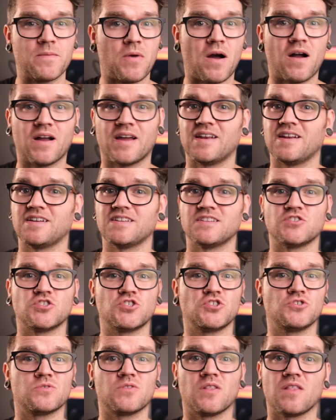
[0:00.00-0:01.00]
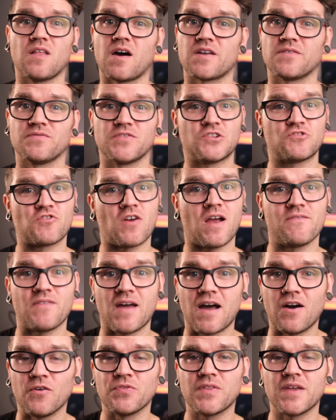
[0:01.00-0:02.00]
Pocket. I didn't shoot a lot of the drive
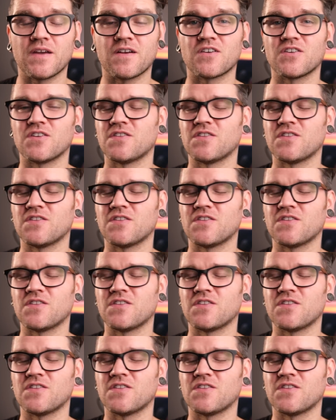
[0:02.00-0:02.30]
out there.